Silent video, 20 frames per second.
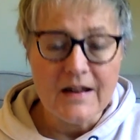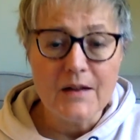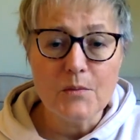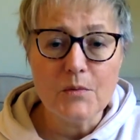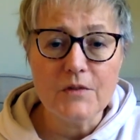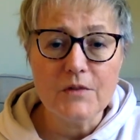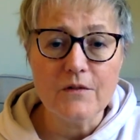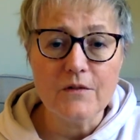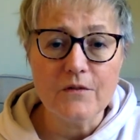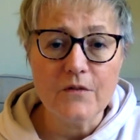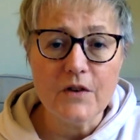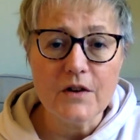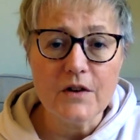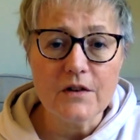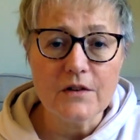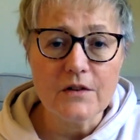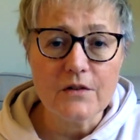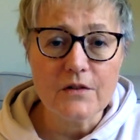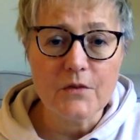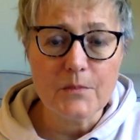It was a
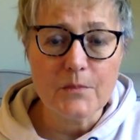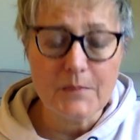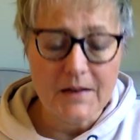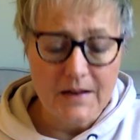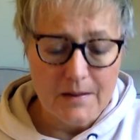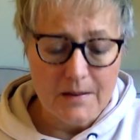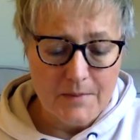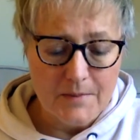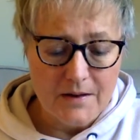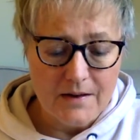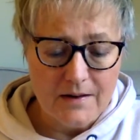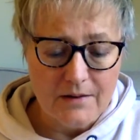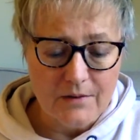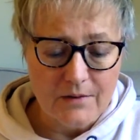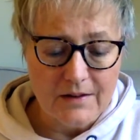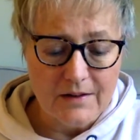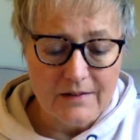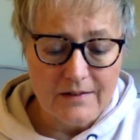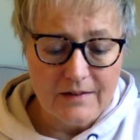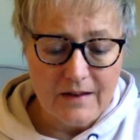verse from Nehemiah,
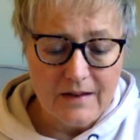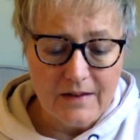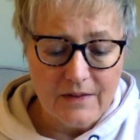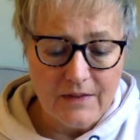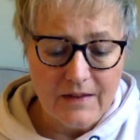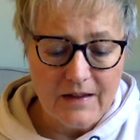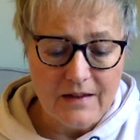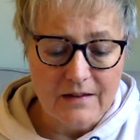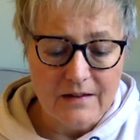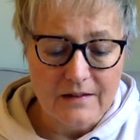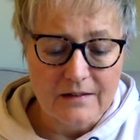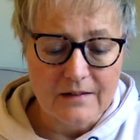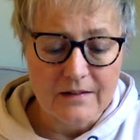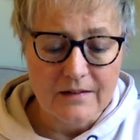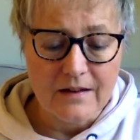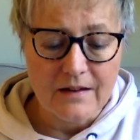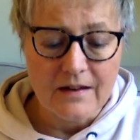and it said this